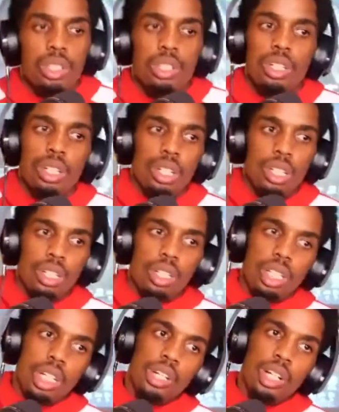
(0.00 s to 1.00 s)
uh,
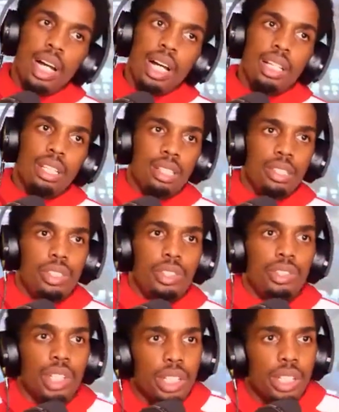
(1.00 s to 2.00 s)
Canary Islands,
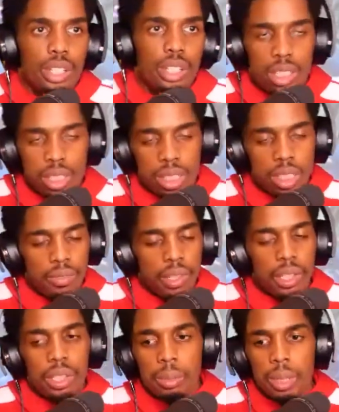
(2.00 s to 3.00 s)
Gran Canaria stuff I
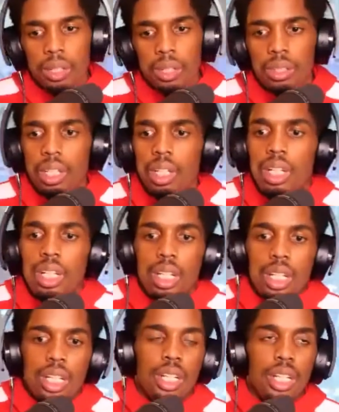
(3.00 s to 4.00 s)
heard about
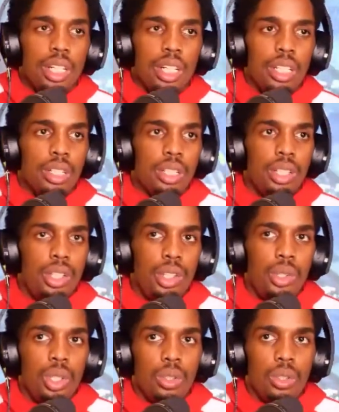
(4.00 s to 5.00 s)
uh, you
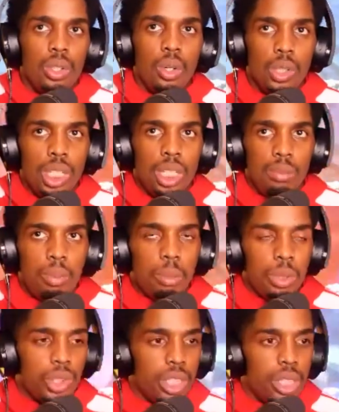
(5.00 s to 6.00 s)
know, only in
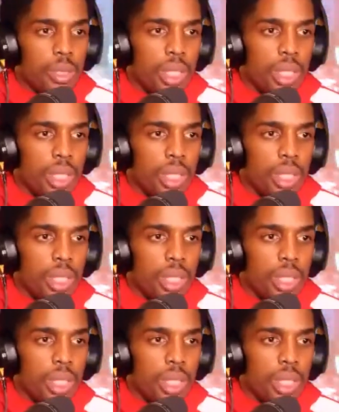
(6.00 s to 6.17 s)
people's dreams.